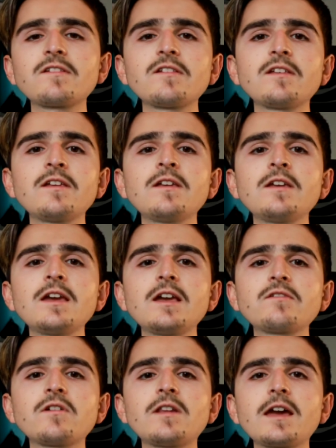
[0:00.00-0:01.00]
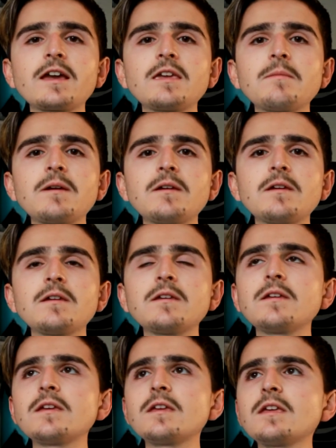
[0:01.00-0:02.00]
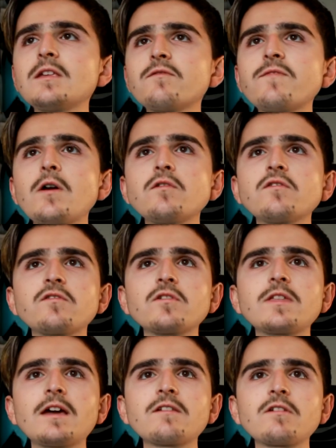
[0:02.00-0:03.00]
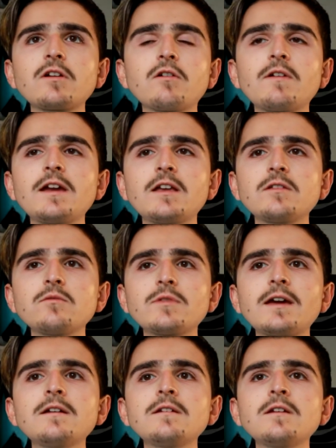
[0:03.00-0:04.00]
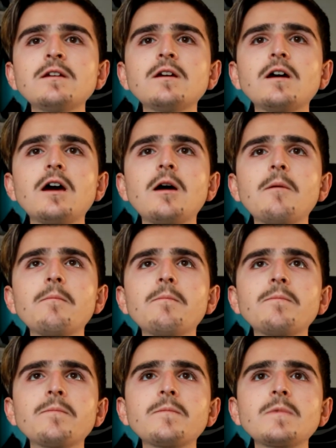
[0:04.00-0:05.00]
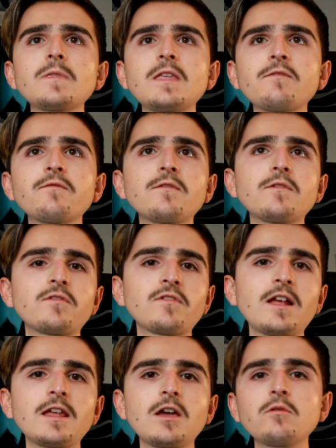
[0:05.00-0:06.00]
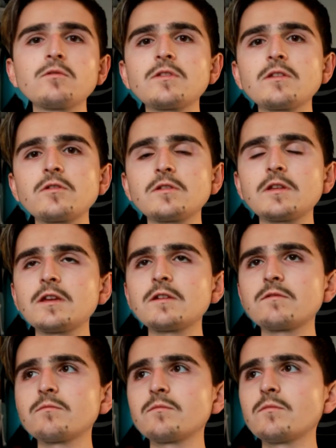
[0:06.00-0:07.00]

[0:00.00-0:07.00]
It's not like he's focused on that as a career and all that. Slightly older than John Hicks.